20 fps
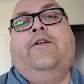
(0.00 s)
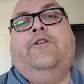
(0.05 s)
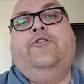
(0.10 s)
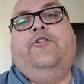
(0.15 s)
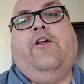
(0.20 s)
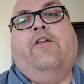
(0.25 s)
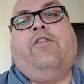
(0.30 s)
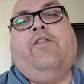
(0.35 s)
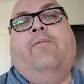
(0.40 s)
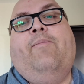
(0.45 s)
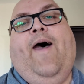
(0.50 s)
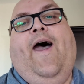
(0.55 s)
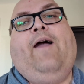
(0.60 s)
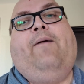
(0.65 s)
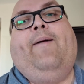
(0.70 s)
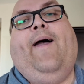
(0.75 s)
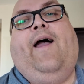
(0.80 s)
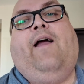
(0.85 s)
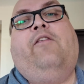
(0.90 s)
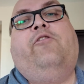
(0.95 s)
just the
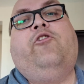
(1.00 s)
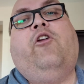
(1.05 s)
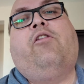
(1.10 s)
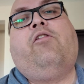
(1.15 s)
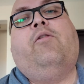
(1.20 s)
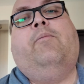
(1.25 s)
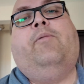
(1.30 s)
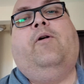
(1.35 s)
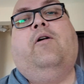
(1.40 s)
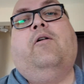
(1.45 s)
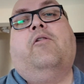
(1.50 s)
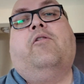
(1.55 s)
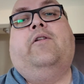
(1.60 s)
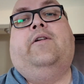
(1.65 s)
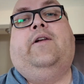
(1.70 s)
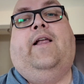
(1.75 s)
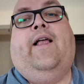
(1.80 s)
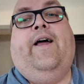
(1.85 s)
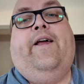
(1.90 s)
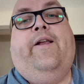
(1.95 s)
backpack, just the
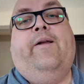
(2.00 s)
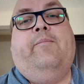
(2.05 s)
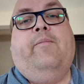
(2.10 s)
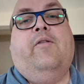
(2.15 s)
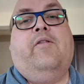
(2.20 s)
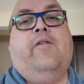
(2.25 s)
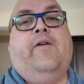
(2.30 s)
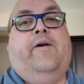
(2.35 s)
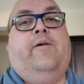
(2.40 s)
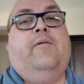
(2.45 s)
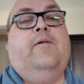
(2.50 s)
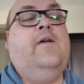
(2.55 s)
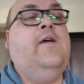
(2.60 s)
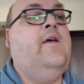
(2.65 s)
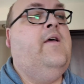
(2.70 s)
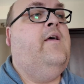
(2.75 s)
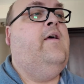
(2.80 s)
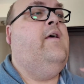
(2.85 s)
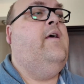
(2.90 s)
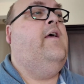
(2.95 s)
personal item. So,
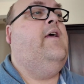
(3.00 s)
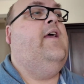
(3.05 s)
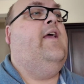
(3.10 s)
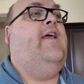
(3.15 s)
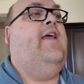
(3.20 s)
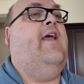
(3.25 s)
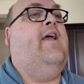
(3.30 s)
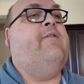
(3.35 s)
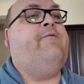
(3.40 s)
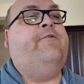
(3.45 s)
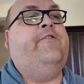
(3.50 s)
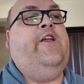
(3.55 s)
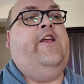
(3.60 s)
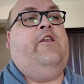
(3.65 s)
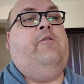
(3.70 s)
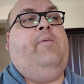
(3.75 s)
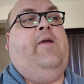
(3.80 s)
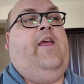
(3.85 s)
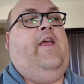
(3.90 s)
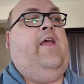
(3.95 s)
if
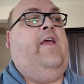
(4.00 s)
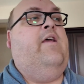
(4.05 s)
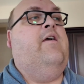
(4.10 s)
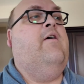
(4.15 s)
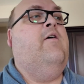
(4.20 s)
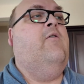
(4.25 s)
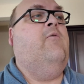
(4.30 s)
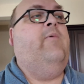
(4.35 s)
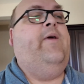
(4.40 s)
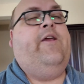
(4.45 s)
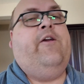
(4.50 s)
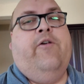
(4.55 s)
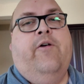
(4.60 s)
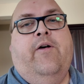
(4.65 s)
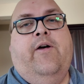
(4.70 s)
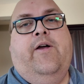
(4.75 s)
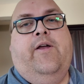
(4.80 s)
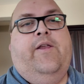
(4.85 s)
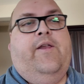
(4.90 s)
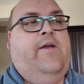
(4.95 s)
need be, we
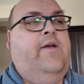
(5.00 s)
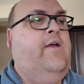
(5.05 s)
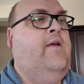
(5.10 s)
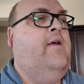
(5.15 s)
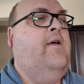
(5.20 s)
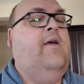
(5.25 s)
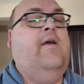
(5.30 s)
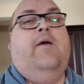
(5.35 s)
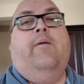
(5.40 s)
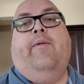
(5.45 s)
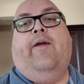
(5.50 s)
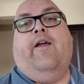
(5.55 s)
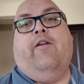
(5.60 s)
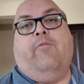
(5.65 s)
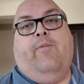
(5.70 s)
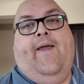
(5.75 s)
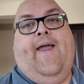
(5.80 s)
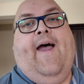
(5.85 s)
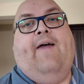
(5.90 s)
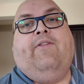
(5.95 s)
could, because
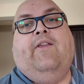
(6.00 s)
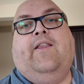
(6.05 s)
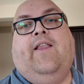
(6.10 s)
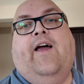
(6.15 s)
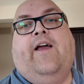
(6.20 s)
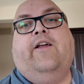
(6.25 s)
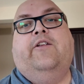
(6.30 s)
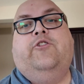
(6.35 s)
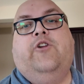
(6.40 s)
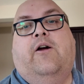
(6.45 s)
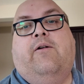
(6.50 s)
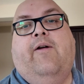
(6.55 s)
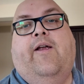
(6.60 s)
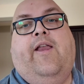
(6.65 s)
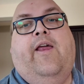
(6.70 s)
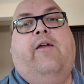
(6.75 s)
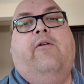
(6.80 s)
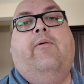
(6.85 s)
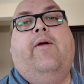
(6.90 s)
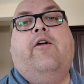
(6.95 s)
we had the luggage
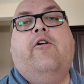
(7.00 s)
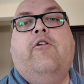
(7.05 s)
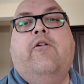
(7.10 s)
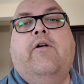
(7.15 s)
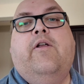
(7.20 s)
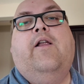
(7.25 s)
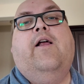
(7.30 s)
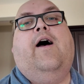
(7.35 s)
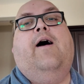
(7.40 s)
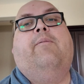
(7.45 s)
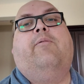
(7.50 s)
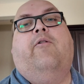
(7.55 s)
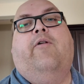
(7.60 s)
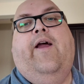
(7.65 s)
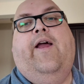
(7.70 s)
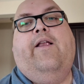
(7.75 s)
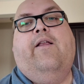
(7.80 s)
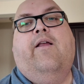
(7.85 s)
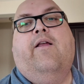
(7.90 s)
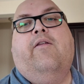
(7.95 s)
already, we could
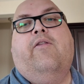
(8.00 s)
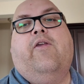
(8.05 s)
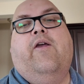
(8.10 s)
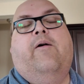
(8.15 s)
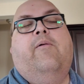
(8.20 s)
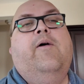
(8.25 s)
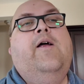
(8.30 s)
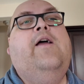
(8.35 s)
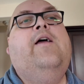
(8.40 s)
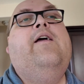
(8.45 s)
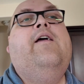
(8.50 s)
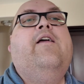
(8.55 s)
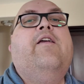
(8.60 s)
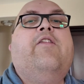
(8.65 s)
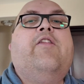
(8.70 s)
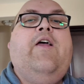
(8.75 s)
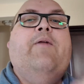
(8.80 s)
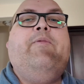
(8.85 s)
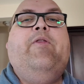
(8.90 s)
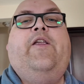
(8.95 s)
upgrade. So,
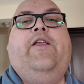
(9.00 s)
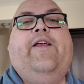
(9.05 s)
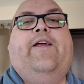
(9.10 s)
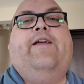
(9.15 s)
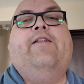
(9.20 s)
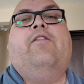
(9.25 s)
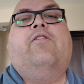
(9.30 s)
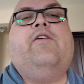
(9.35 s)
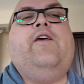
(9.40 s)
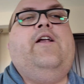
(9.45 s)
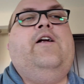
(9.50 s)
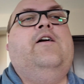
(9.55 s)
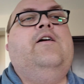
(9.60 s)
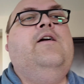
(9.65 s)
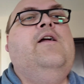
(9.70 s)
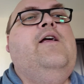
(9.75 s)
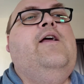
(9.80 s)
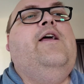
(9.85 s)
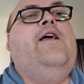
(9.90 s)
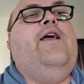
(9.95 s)
something to
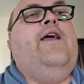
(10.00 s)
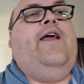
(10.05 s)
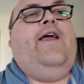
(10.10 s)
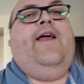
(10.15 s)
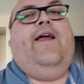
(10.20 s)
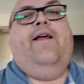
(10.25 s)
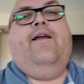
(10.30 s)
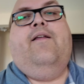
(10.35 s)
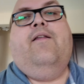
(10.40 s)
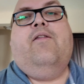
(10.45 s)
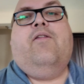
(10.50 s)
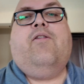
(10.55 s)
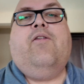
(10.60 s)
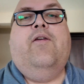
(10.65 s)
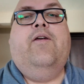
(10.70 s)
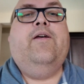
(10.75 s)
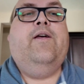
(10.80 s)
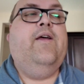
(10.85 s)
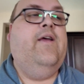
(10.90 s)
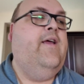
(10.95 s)
consider
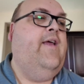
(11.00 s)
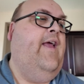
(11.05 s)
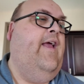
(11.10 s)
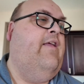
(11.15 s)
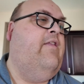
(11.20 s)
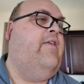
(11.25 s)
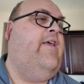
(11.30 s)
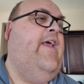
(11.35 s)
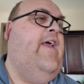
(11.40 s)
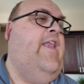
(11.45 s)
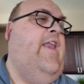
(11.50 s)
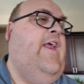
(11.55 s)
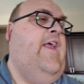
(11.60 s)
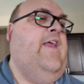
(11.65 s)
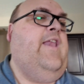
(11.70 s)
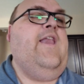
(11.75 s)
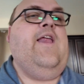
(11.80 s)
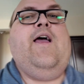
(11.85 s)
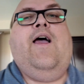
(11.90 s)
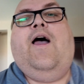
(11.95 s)
is
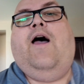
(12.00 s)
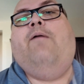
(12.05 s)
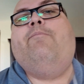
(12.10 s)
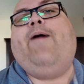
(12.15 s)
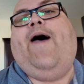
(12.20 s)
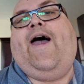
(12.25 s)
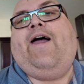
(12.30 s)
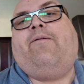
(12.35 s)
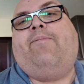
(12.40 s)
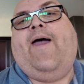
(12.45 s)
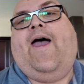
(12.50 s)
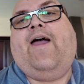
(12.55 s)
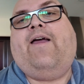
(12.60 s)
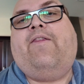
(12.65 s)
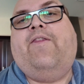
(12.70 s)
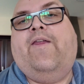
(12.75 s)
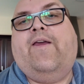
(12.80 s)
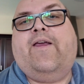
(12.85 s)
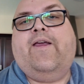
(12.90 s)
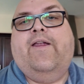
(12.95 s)
getting a
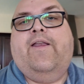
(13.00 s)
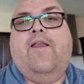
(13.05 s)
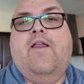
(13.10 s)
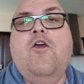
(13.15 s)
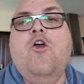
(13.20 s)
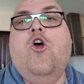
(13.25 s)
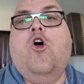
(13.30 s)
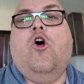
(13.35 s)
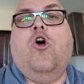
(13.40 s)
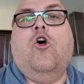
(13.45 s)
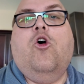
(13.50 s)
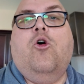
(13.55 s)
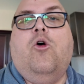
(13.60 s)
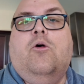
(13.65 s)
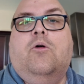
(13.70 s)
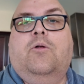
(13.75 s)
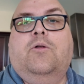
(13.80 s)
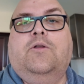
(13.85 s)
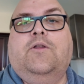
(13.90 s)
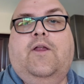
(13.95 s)
backpack that can
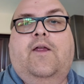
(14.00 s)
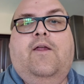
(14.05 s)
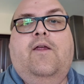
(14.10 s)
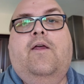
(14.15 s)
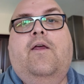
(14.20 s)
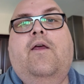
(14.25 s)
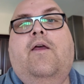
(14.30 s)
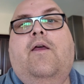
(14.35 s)
hold,